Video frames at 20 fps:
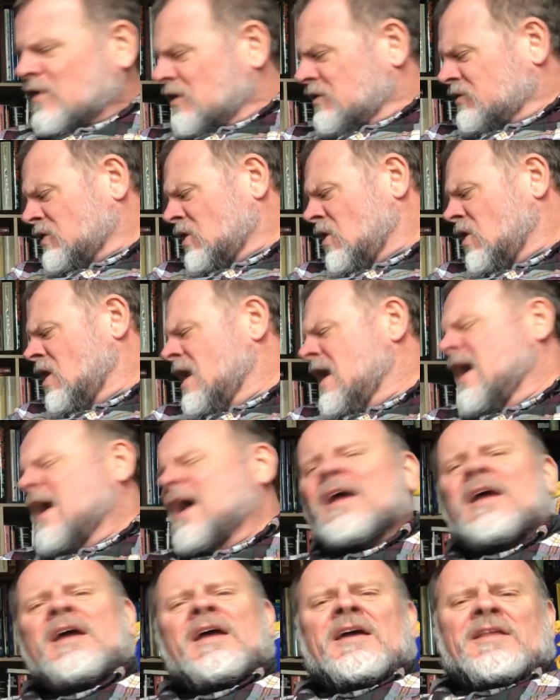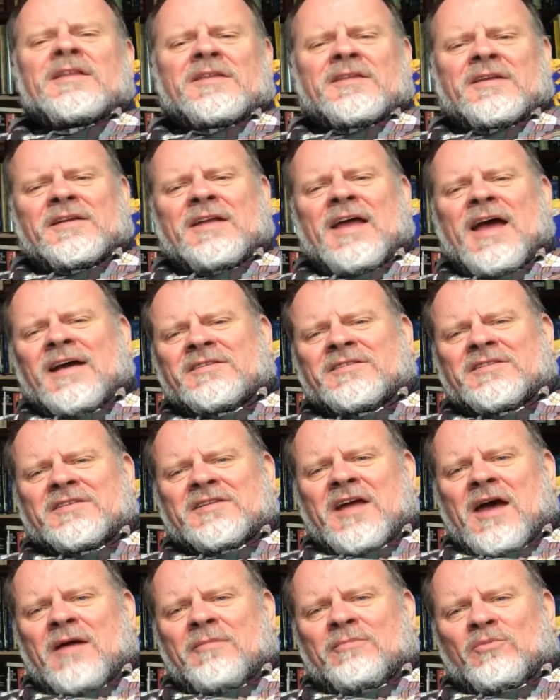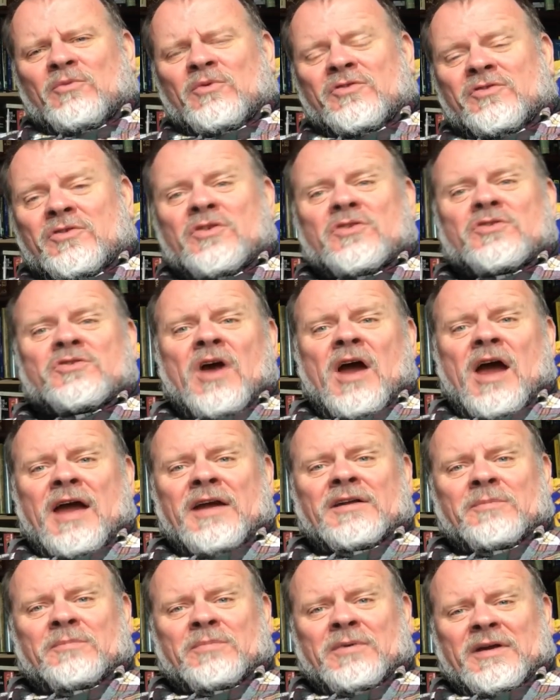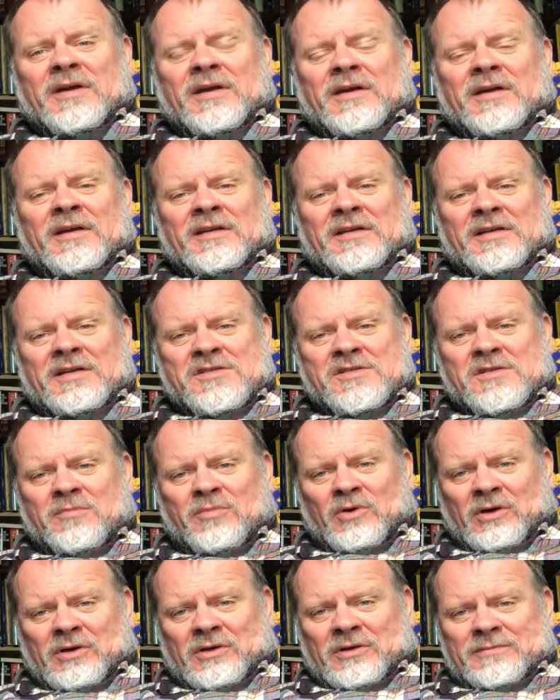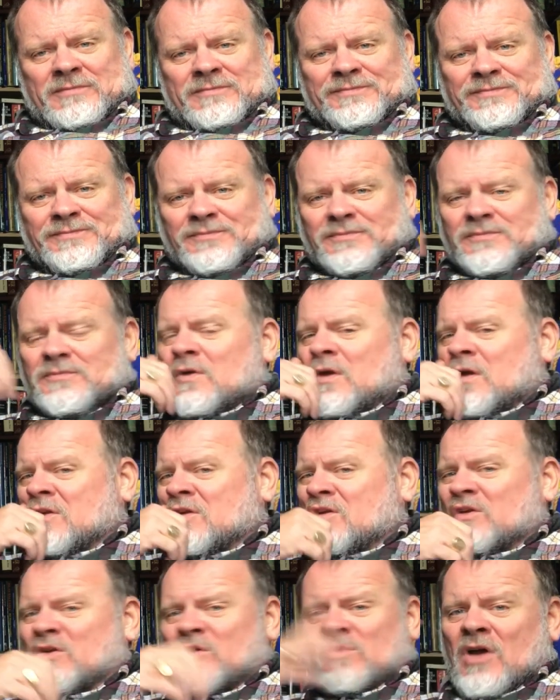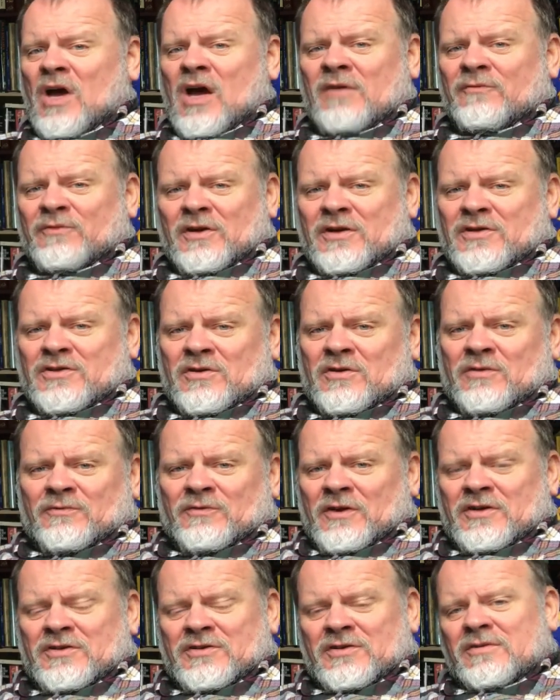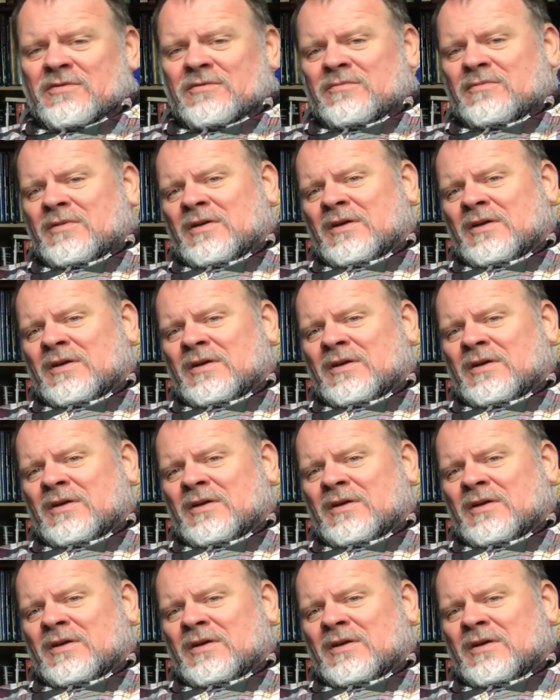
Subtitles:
So the next step was to try to pick at least a book. And you can do nonfiction or fiction.